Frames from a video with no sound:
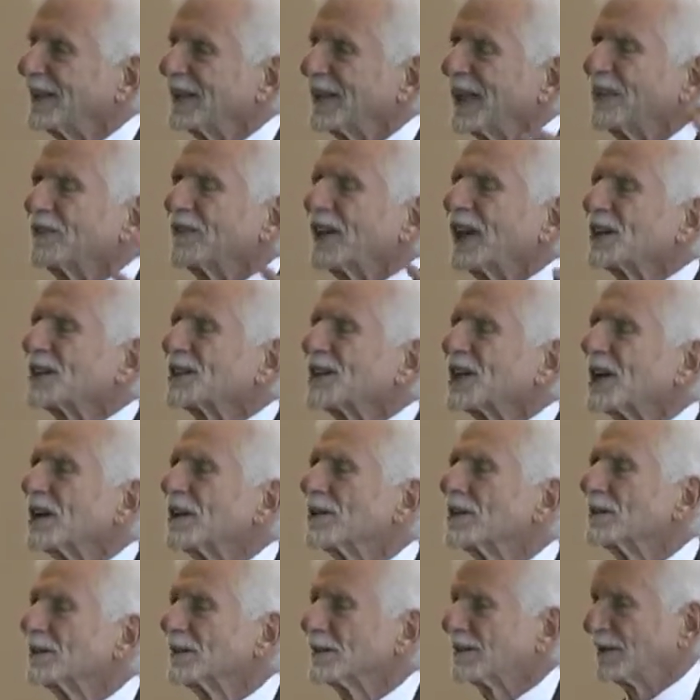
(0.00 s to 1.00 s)
They've got
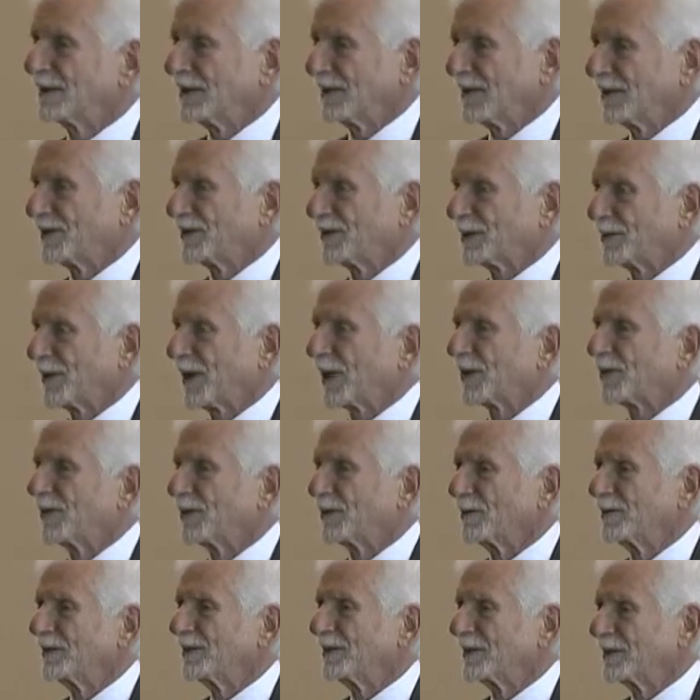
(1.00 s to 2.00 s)
tons of
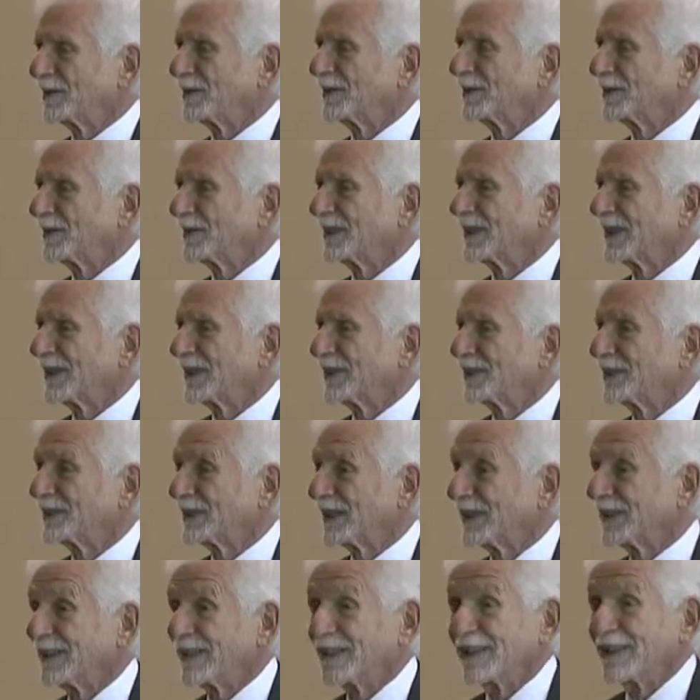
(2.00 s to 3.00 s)
spectrum when they use
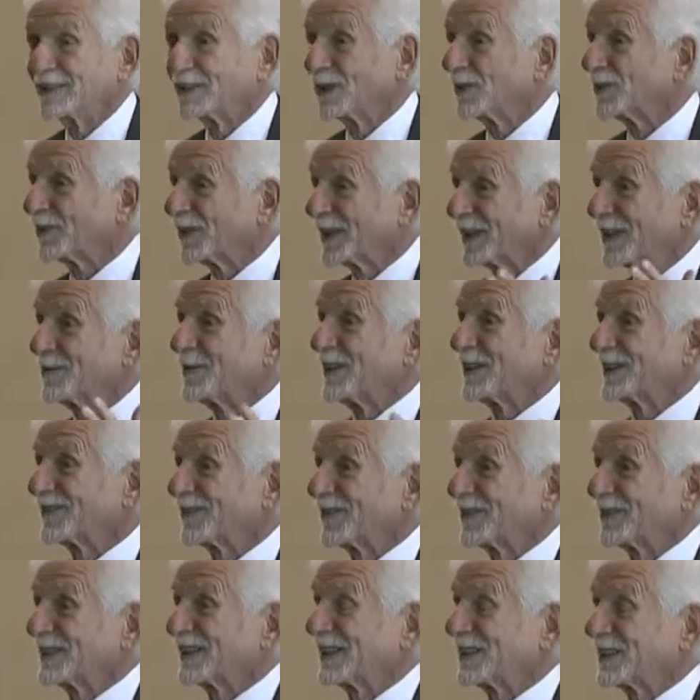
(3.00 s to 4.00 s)
it. So forgive me
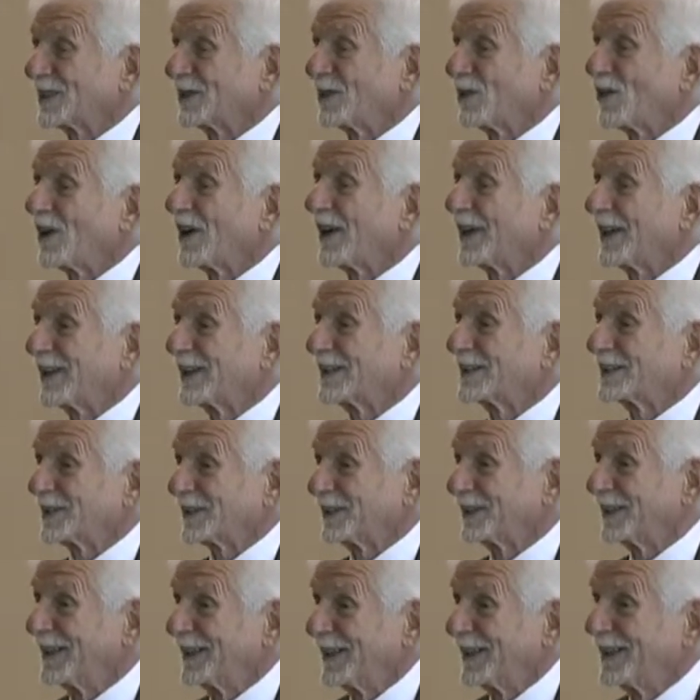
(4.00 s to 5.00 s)
for such a long
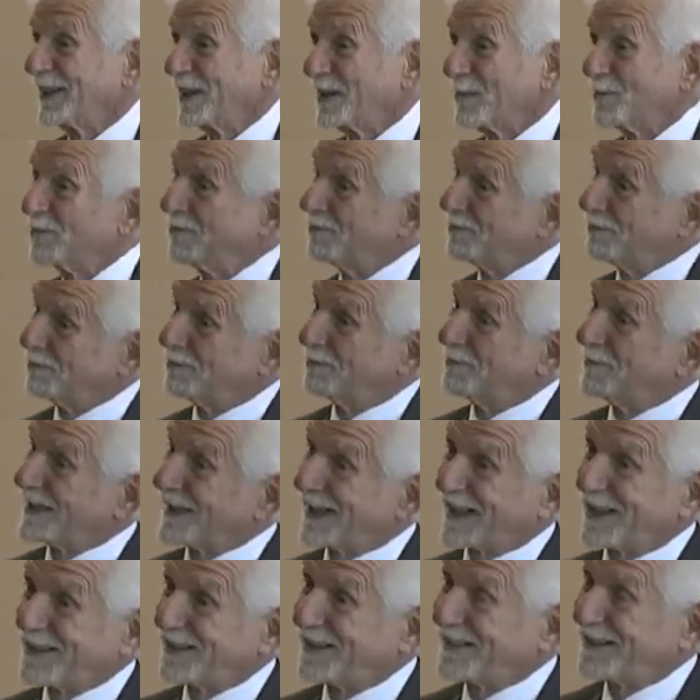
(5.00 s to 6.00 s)
answer,
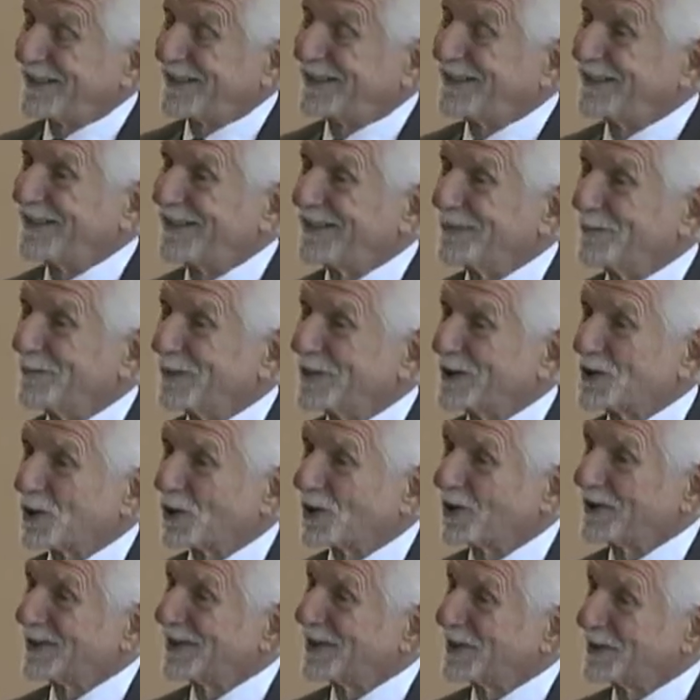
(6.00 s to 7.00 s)
but I am
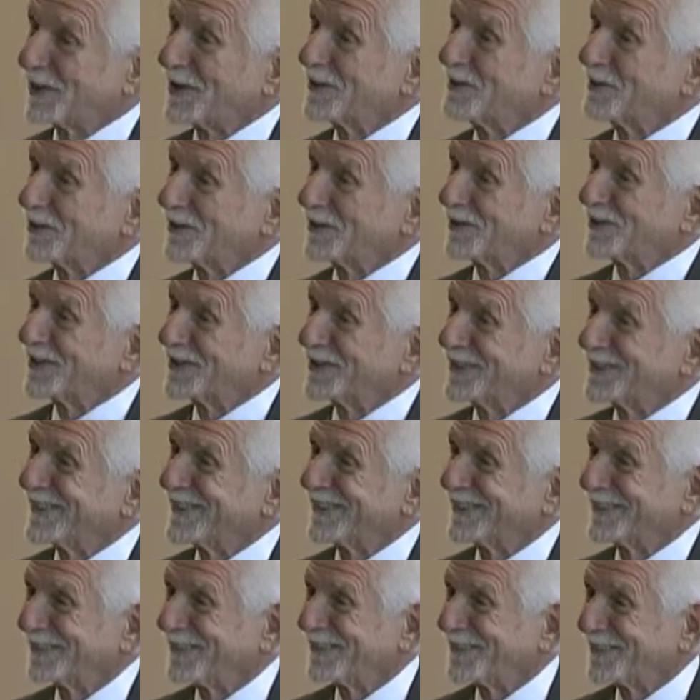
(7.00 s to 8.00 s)
eternally grateful for you
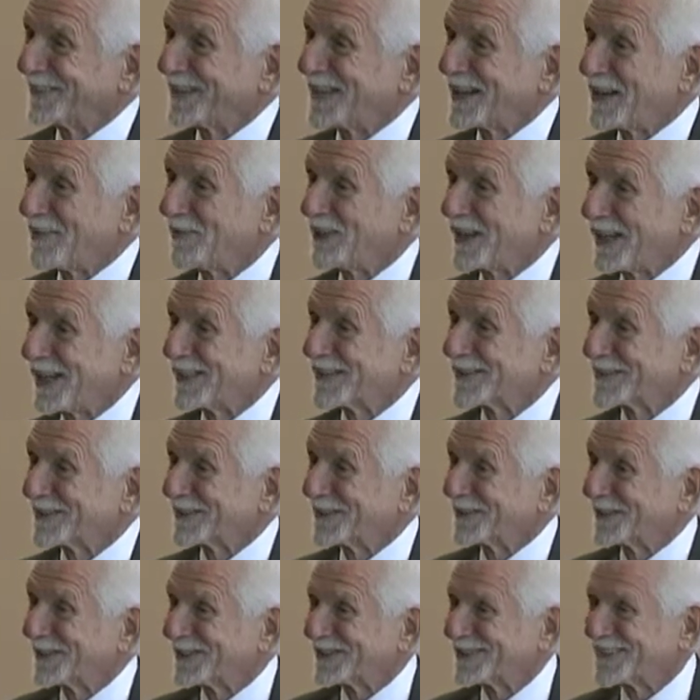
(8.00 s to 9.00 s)
to, for having asked
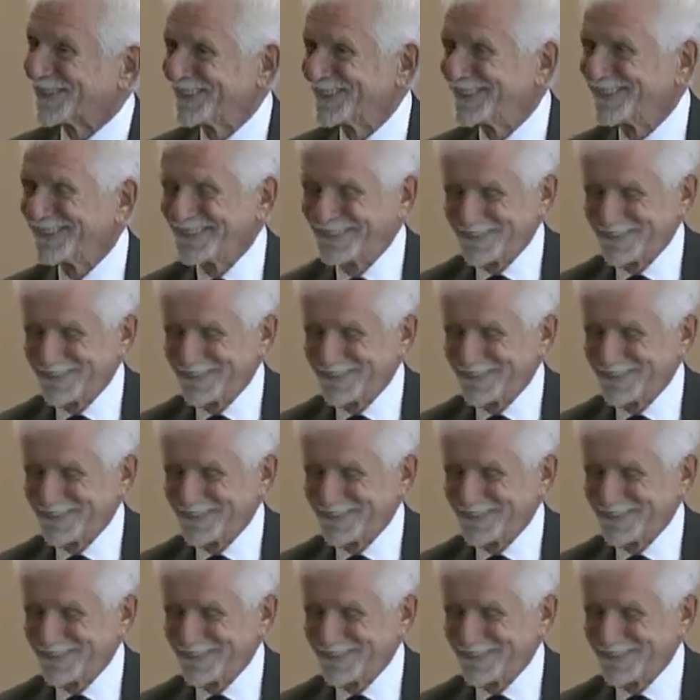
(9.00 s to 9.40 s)
the question.